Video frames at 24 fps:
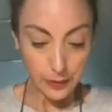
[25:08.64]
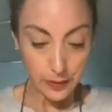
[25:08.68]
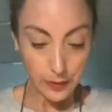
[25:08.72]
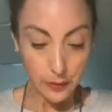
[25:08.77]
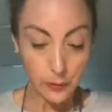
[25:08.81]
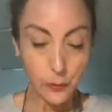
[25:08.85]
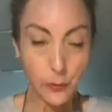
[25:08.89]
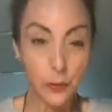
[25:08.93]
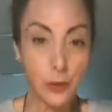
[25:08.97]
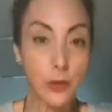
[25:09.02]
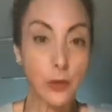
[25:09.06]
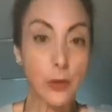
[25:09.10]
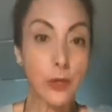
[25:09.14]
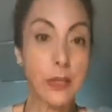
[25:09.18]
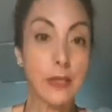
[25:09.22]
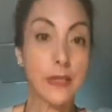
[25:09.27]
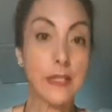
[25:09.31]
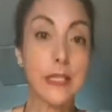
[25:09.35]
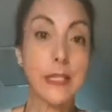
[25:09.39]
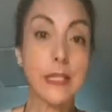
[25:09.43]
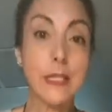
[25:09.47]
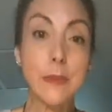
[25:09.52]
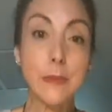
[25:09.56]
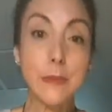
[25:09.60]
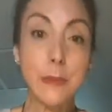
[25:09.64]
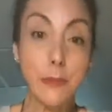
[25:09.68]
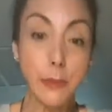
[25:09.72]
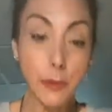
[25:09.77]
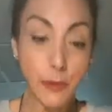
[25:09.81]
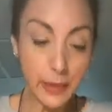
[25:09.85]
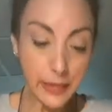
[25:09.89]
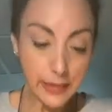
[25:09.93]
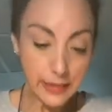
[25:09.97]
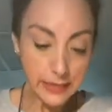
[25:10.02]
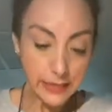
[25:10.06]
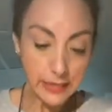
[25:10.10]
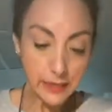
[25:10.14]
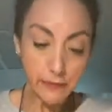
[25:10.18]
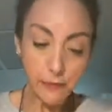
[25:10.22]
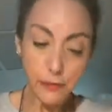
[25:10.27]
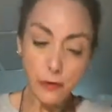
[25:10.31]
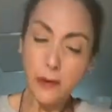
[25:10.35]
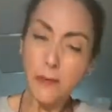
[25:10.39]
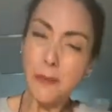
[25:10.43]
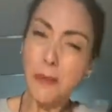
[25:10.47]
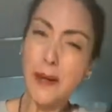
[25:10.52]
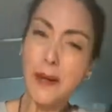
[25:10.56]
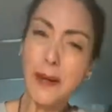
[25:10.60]
We're gonna just press it for
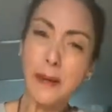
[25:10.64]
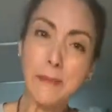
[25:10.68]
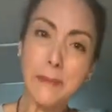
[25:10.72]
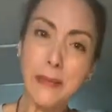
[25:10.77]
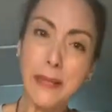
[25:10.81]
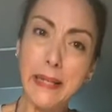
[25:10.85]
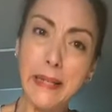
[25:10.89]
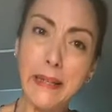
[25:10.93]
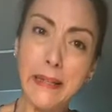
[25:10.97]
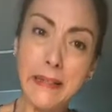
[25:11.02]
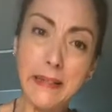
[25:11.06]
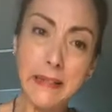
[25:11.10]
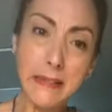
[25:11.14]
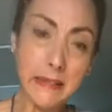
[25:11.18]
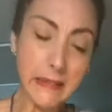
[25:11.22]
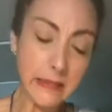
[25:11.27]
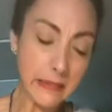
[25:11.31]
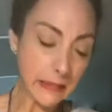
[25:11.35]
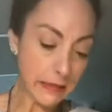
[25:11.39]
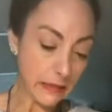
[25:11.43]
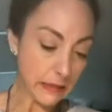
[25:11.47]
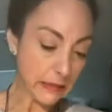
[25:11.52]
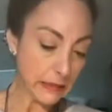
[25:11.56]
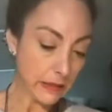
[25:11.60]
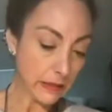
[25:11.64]
about a minute.